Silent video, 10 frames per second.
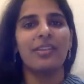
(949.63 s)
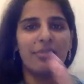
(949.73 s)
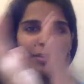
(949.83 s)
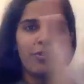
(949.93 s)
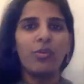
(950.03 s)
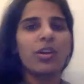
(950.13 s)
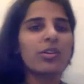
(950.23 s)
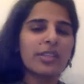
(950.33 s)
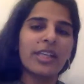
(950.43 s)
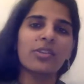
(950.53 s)
even if you want
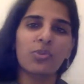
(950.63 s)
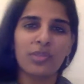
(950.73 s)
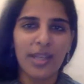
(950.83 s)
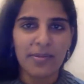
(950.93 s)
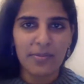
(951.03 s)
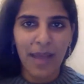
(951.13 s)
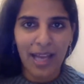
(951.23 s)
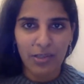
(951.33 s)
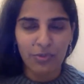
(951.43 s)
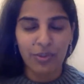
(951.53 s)
to take 2 steps
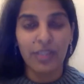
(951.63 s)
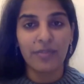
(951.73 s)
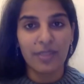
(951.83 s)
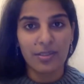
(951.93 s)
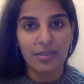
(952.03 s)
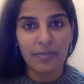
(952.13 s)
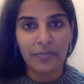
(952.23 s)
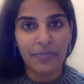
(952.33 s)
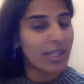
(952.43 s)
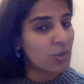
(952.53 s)
back to forgiveness.
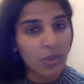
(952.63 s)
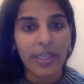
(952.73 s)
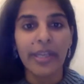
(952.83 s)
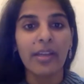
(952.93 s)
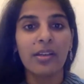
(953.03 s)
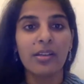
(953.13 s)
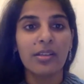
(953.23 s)
That's okay.